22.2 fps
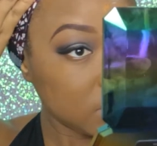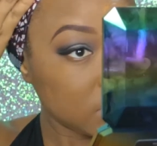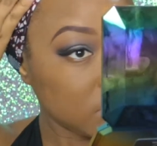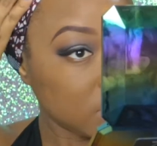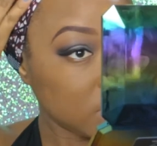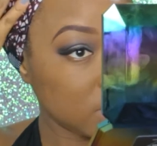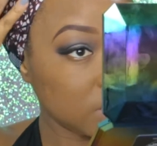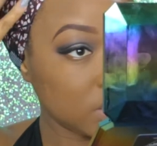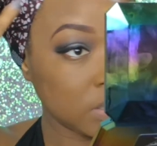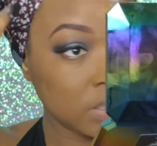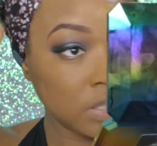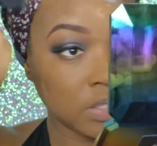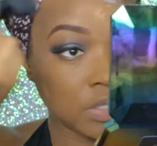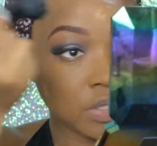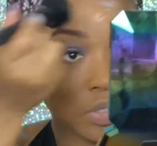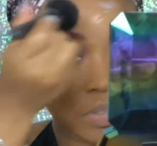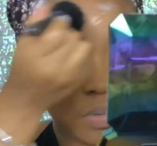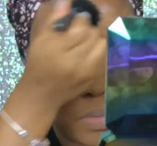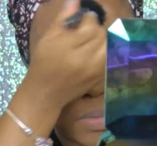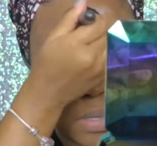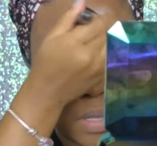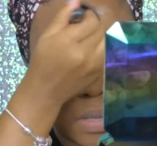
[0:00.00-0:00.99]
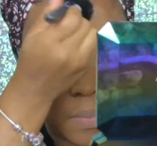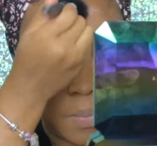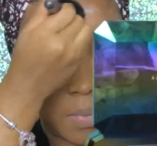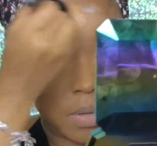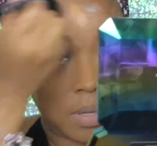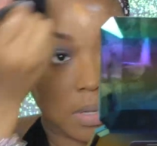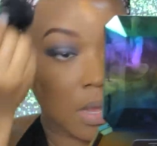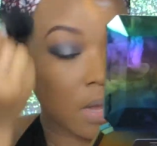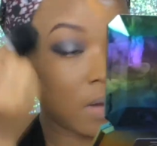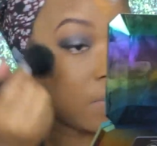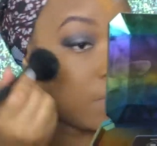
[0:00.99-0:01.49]
tends to soak up a
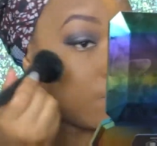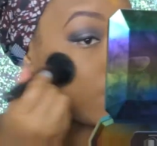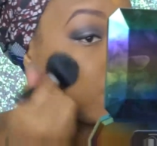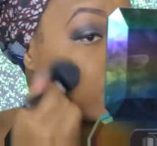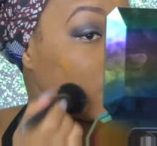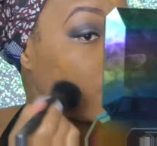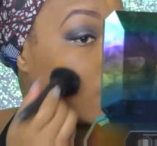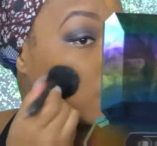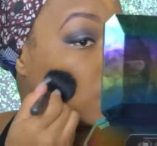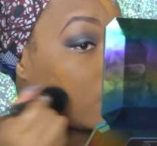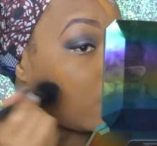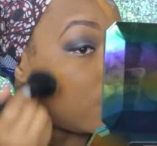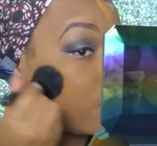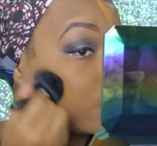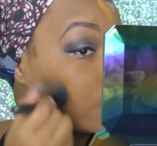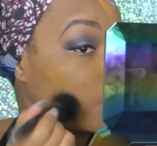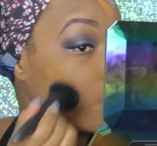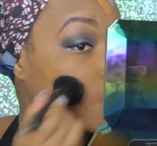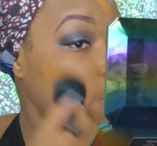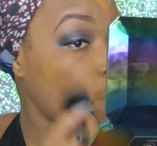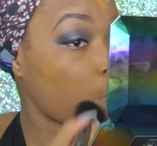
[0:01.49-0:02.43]
lot of product.